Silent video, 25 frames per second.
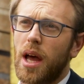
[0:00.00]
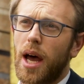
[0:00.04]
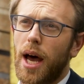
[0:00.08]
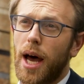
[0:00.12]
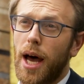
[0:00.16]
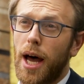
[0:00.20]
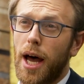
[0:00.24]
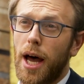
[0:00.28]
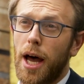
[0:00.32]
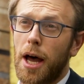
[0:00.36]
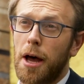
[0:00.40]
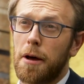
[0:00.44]

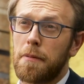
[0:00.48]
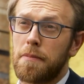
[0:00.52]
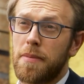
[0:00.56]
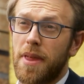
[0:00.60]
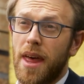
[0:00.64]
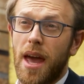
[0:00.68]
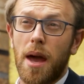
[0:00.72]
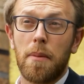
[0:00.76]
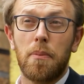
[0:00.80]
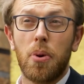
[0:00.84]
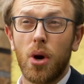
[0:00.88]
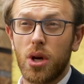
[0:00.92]

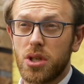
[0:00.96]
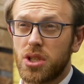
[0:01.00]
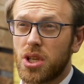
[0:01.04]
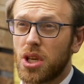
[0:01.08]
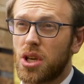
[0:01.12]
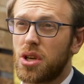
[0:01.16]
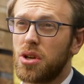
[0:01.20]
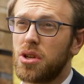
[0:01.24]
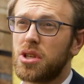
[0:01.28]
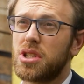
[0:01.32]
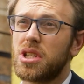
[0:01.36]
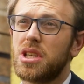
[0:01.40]
they are
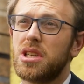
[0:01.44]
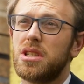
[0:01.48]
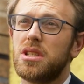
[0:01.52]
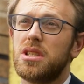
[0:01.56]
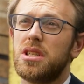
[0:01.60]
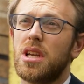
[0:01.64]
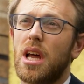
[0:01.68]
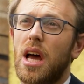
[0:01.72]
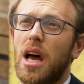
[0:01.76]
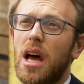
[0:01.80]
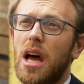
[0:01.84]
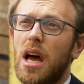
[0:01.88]
persecuted,
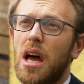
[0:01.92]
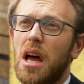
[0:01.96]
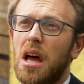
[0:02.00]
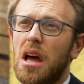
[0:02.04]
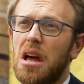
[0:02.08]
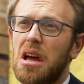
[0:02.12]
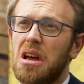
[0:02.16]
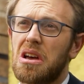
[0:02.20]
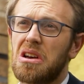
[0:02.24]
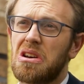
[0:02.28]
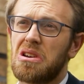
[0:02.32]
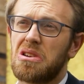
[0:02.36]

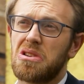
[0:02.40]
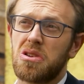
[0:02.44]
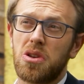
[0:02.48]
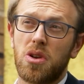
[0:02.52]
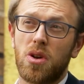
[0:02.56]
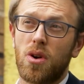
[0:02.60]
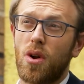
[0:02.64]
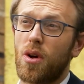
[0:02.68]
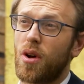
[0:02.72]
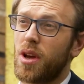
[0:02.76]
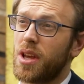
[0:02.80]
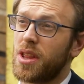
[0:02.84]

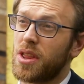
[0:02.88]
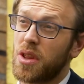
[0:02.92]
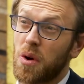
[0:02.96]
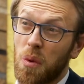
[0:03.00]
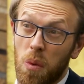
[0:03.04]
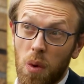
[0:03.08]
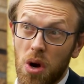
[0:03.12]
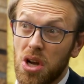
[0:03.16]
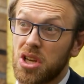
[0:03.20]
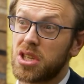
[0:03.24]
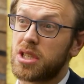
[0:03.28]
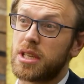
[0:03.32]
in the
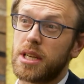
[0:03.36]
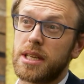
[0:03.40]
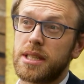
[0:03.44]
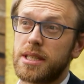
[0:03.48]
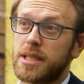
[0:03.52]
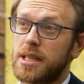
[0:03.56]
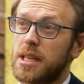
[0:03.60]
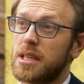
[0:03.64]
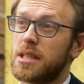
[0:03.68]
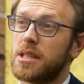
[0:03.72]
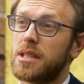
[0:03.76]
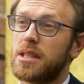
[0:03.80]
worst
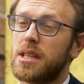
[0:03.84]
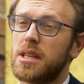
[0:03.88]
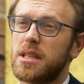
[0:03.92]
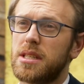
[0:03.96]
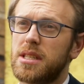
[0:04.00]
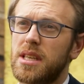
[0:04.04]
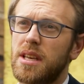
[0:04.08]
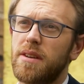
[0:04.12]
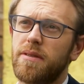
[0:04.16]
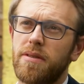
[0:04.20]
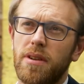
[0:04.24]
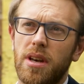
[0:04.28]

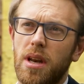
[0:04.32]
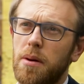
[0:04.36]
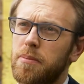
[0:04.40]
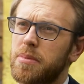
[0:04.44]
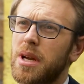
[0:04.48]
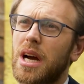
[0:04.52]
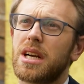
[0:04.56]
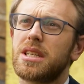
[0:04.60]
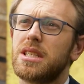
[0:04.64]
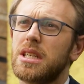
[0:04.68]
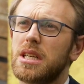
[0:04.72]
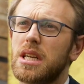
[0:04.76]
instances, even
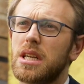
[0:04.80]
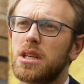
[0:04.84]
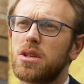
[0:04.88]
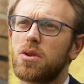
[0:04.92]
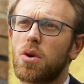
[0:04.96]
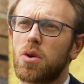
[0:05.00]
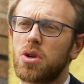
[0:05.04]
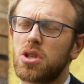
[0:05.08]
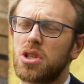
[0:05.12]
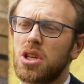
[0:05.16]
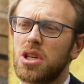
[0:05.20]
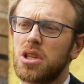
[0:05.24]
abducted and
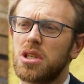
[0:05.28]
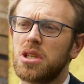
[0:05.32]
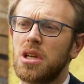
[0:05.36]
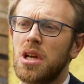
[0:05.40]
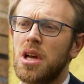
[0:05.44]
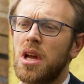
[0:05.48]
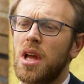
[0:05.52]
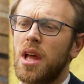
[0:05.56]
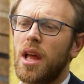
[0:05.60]
tortured.